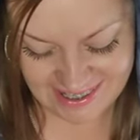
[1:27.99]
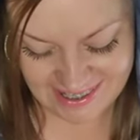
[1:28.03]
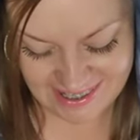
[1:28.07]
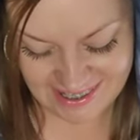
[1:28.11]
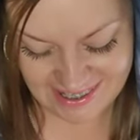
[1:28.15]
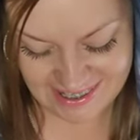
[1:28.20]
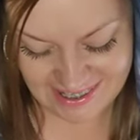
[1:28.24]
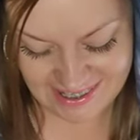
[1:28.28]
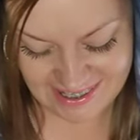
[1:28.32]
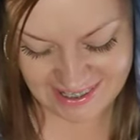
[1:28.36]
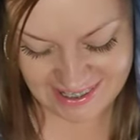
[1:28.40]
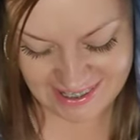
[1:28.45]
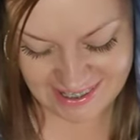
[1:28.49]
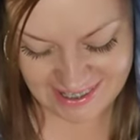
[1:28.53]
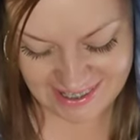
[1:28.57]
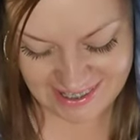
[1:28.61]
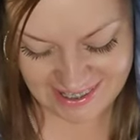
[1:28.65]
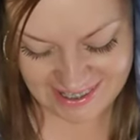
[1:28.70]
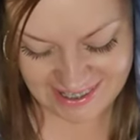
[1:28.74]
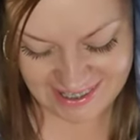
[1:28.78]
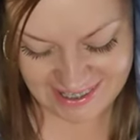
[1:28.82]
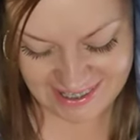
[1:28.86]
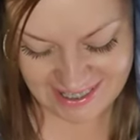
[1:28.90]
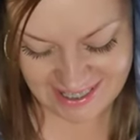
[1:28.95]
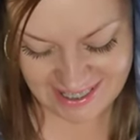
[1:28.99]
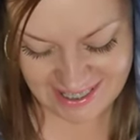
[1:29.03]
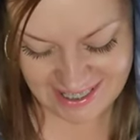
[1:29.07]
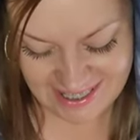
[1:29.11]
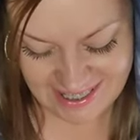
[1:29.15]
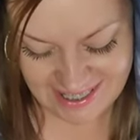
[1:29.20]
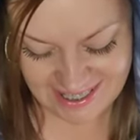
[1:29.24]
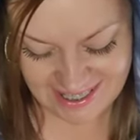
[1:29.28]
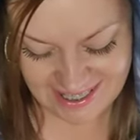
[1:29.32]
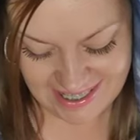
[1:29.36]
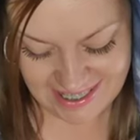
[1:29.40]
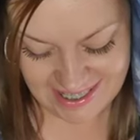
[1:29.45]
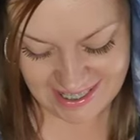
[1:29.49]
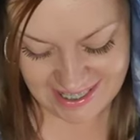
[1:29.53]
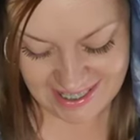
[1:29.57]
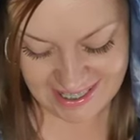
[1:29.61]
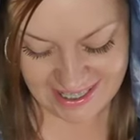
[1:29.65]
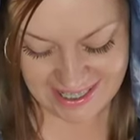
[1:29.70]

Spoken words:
Nobody speaks.